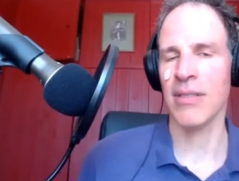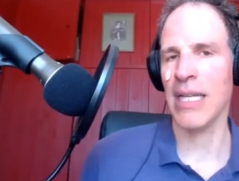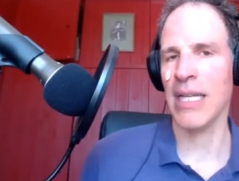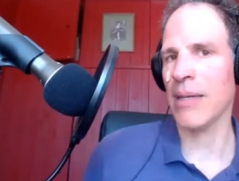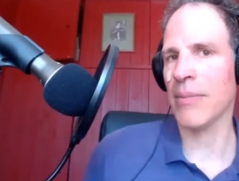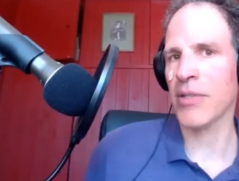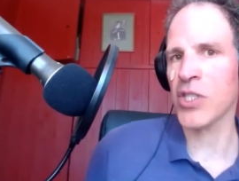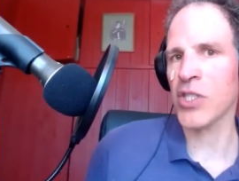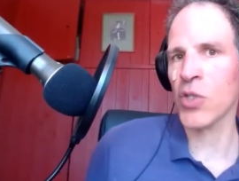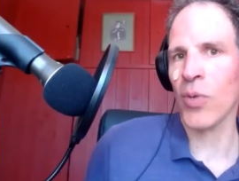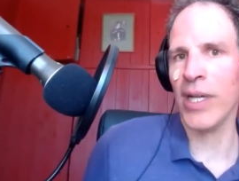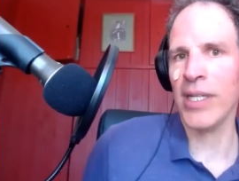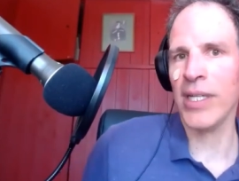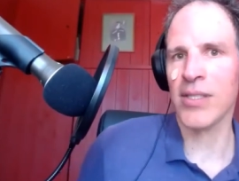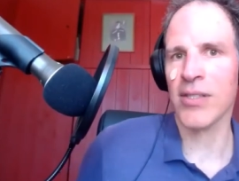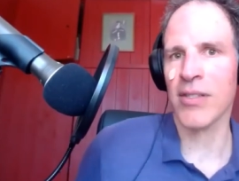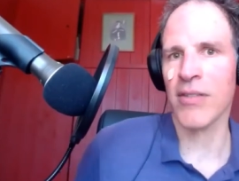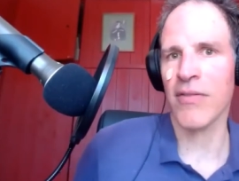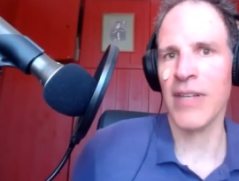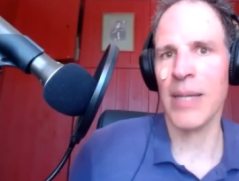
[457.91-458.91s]
Albert
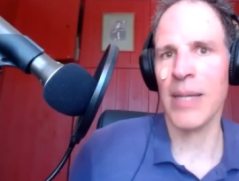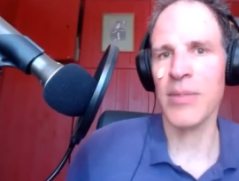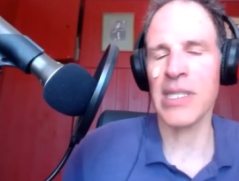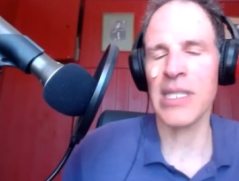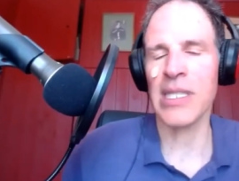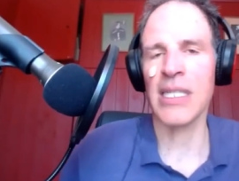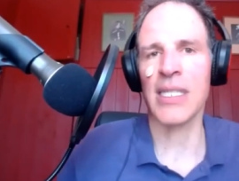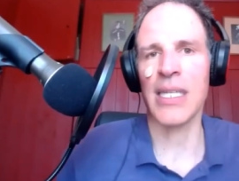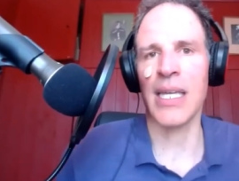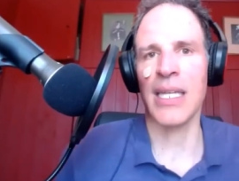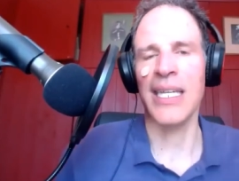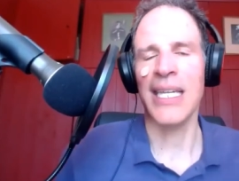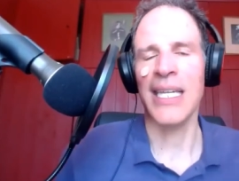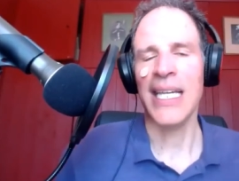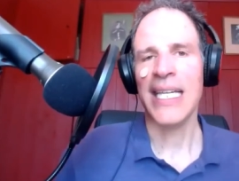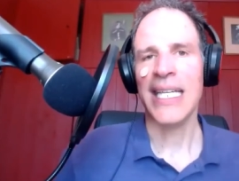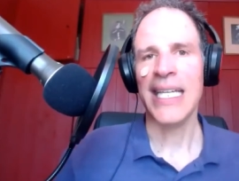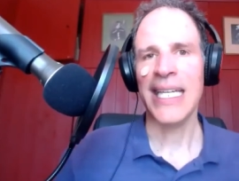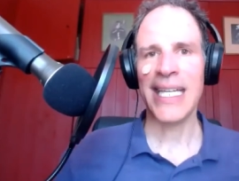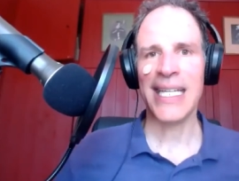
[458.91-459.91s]
Schweitzer famously said,
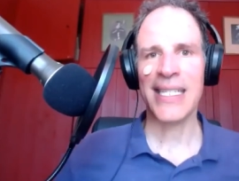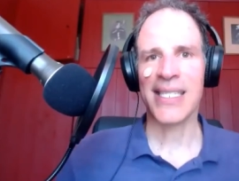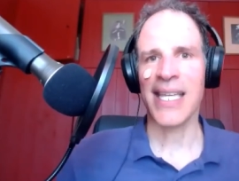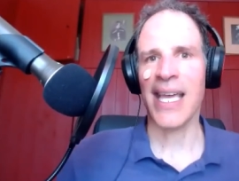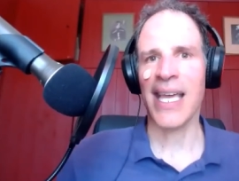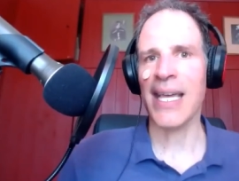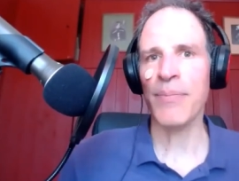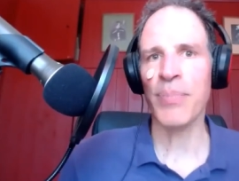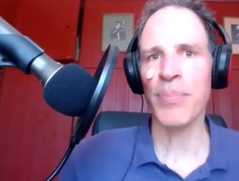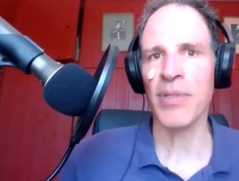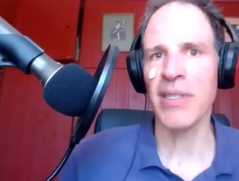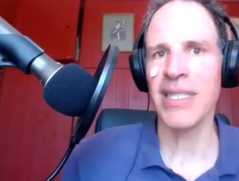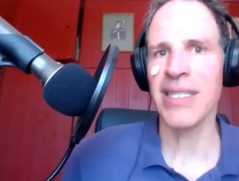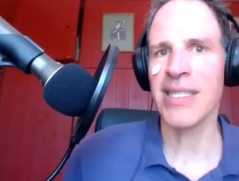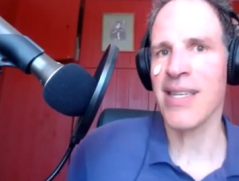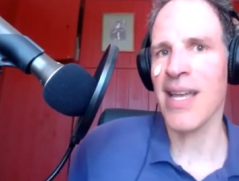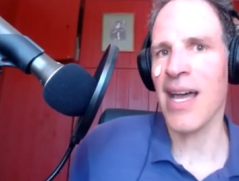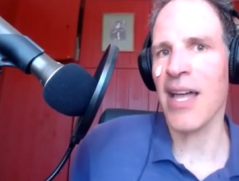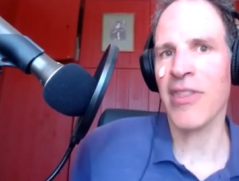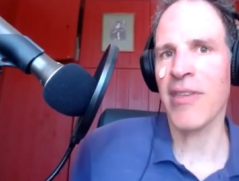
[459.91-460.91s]
Example is
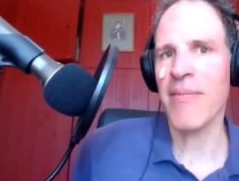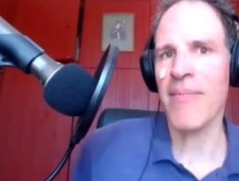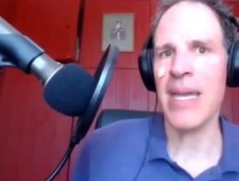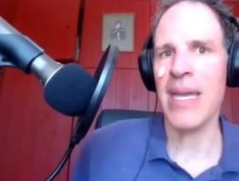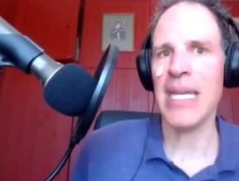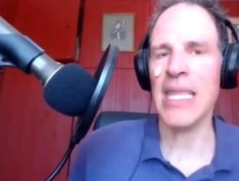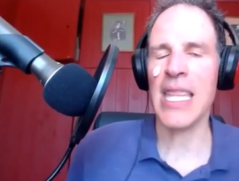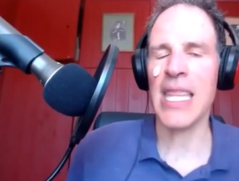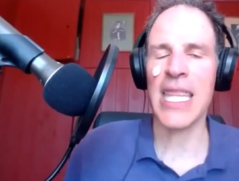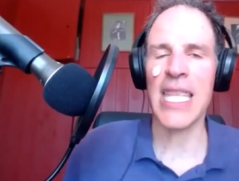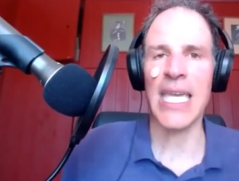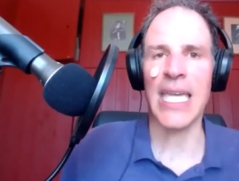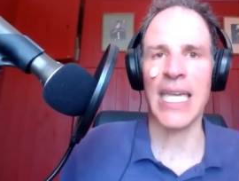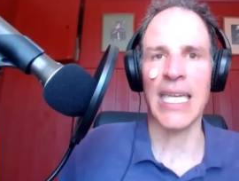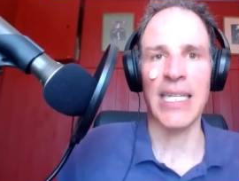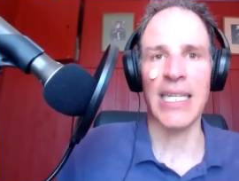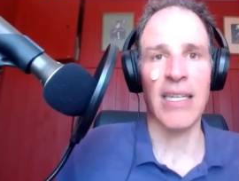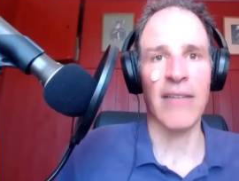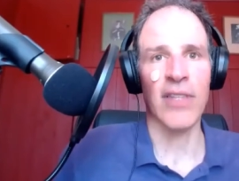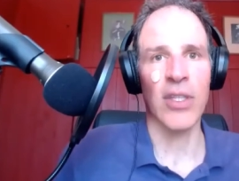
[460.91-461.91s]
not the main thing
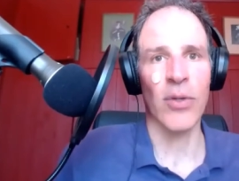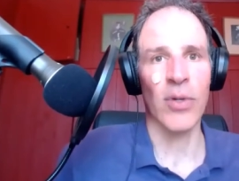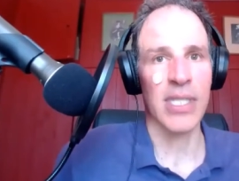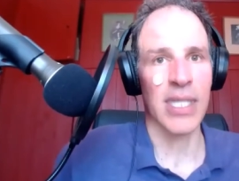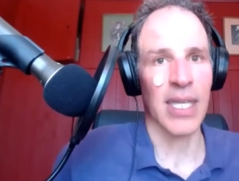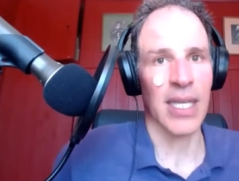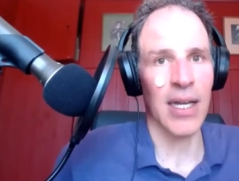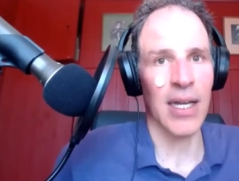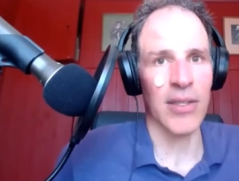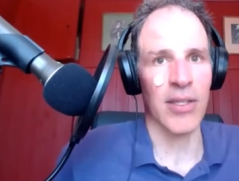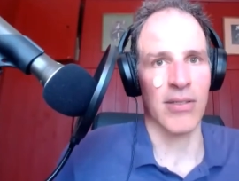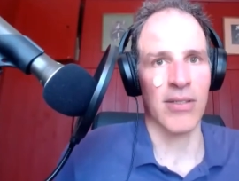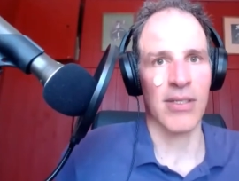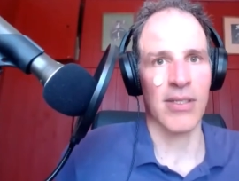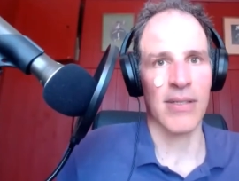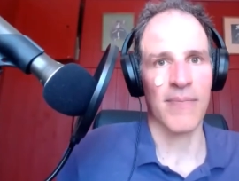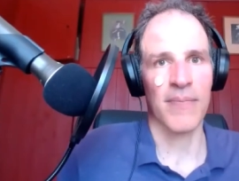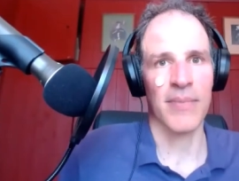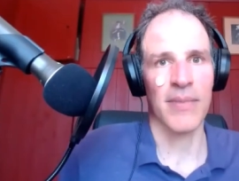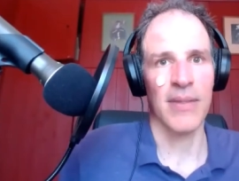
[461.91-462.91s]
in influencing
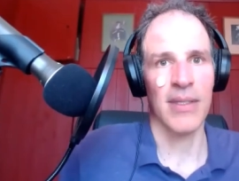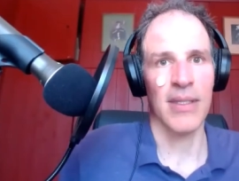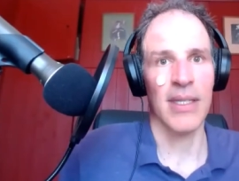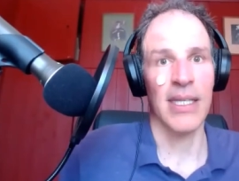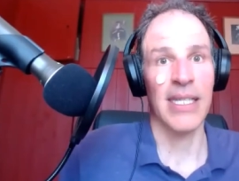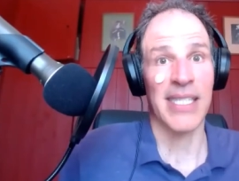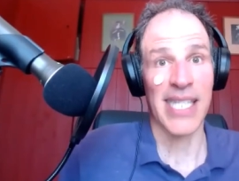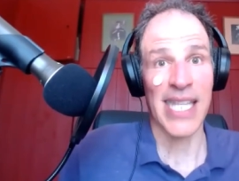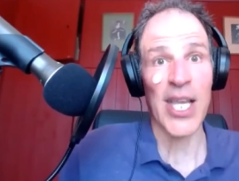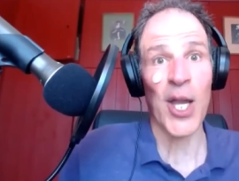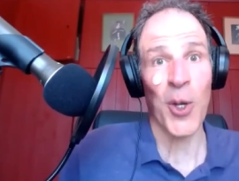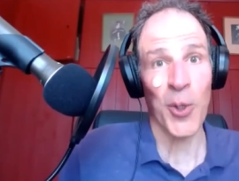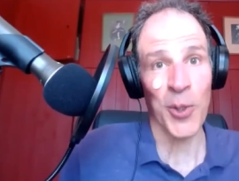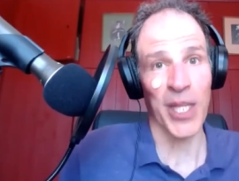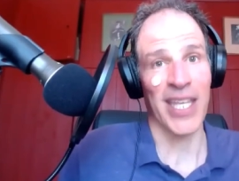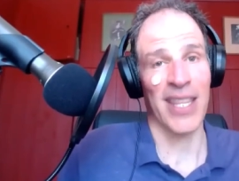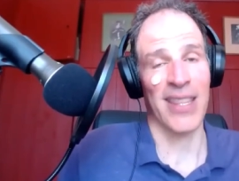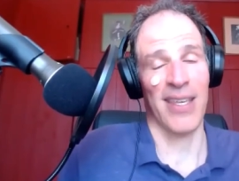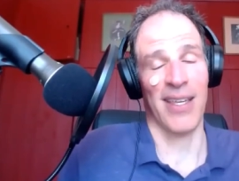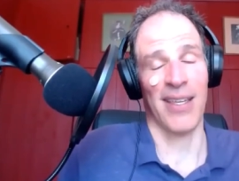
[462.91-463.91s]
others, it's the
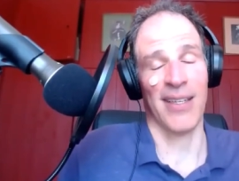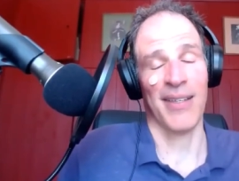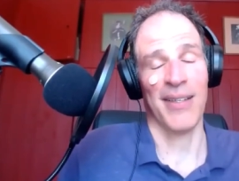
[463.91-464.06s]
only thing.